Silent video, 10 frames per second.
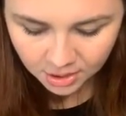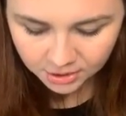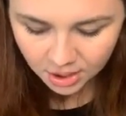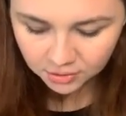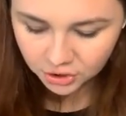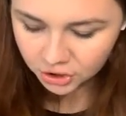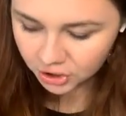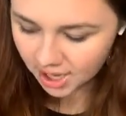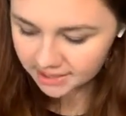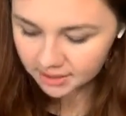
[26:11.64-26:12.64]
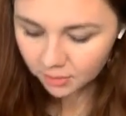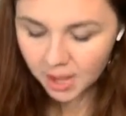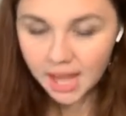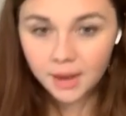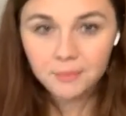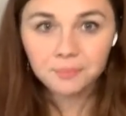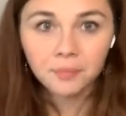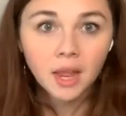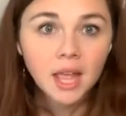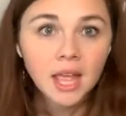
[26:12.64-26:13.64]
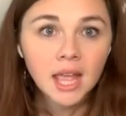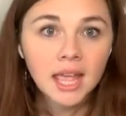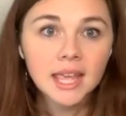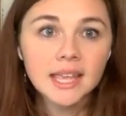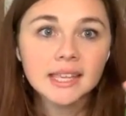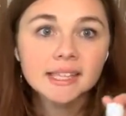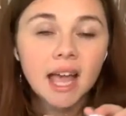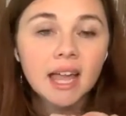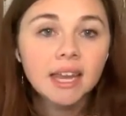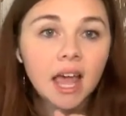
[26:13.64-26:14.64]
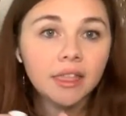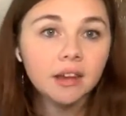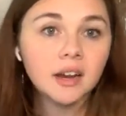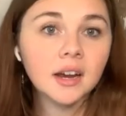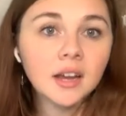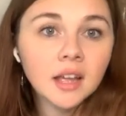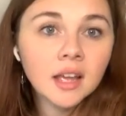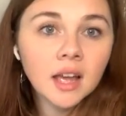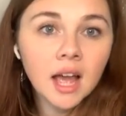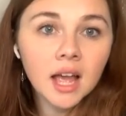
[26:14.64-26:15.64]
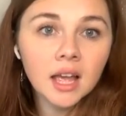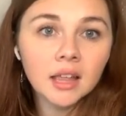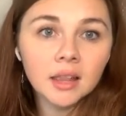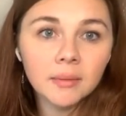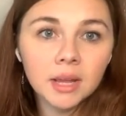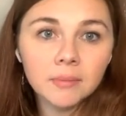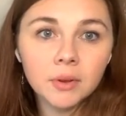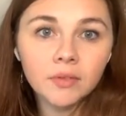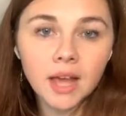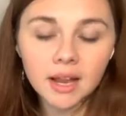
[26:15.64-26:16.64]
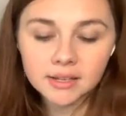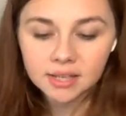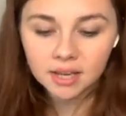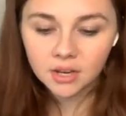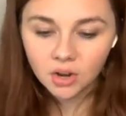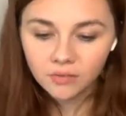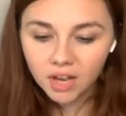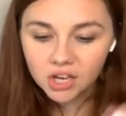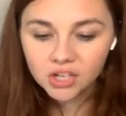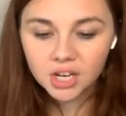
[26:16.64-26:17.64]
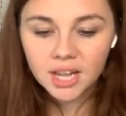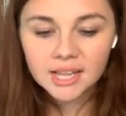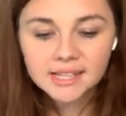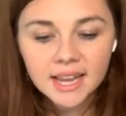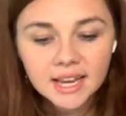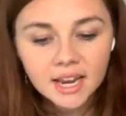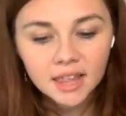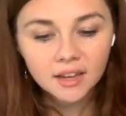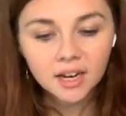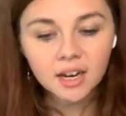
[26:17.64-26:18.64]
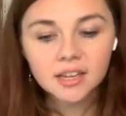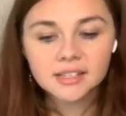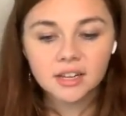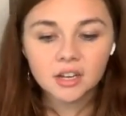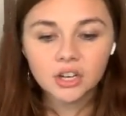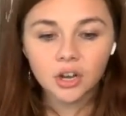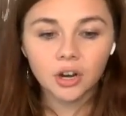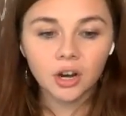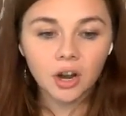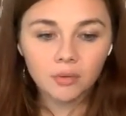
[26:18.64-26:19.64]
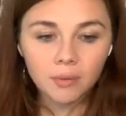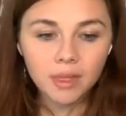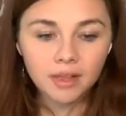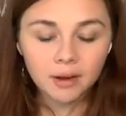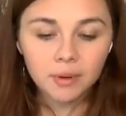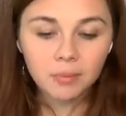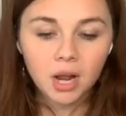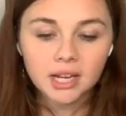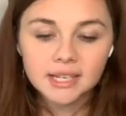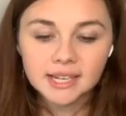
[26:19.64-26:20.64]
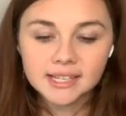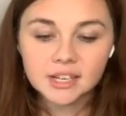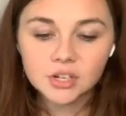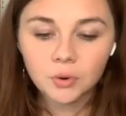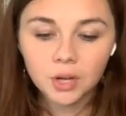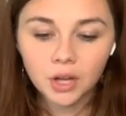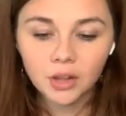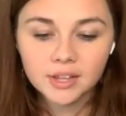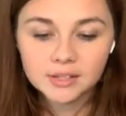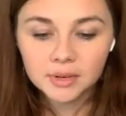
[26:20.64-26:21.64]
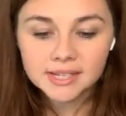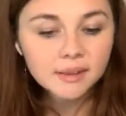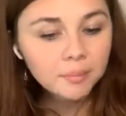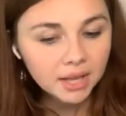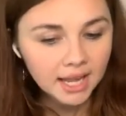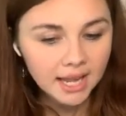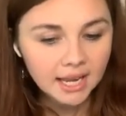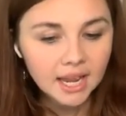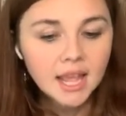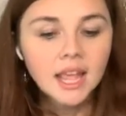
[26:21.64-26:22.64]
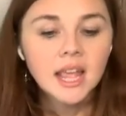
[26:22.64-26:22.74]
So stress away is another let me move that notification. It's another aromatherapy product, an essential oil. This one is a blend.